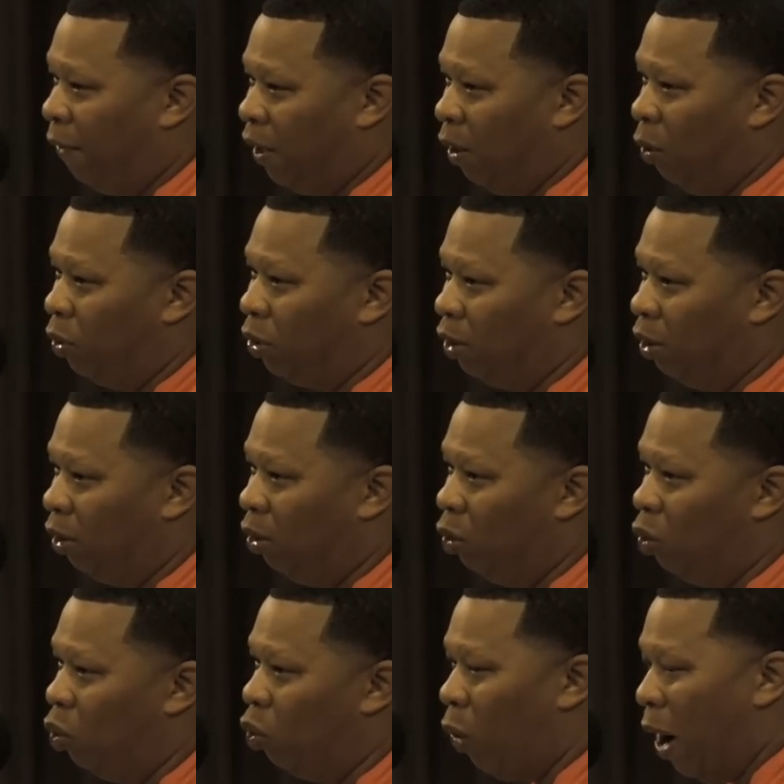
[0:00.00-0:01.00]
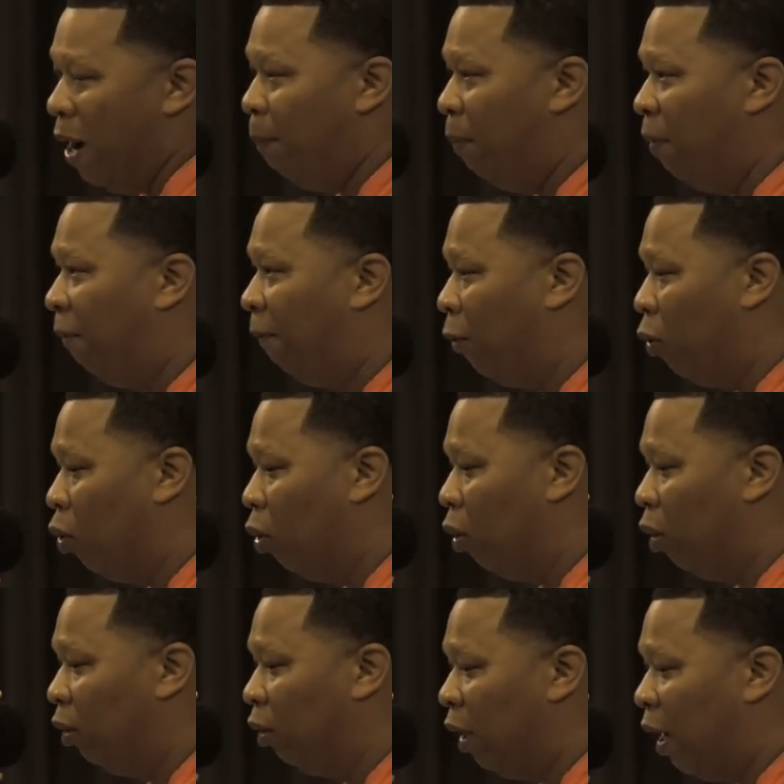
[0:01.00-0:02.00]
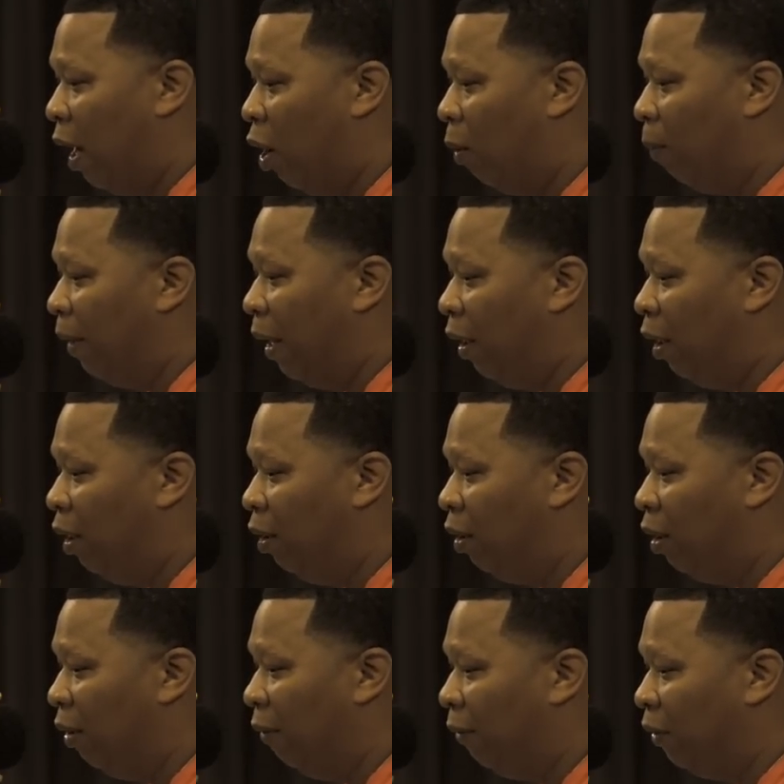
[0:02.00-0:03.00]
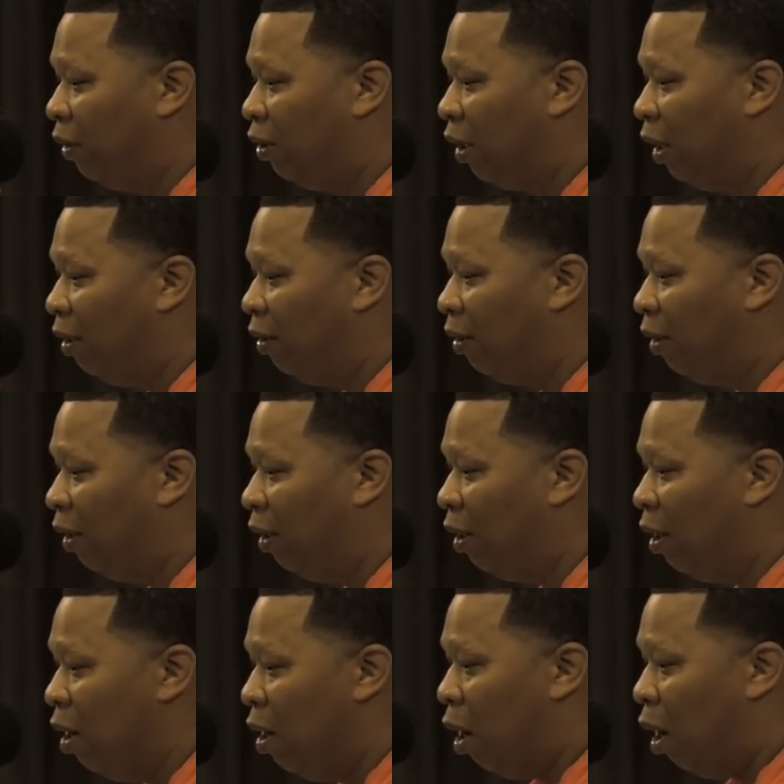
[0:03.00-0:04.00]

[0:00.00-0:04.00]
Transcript: I forget what's the dude right before the album that he did for Jay-Z.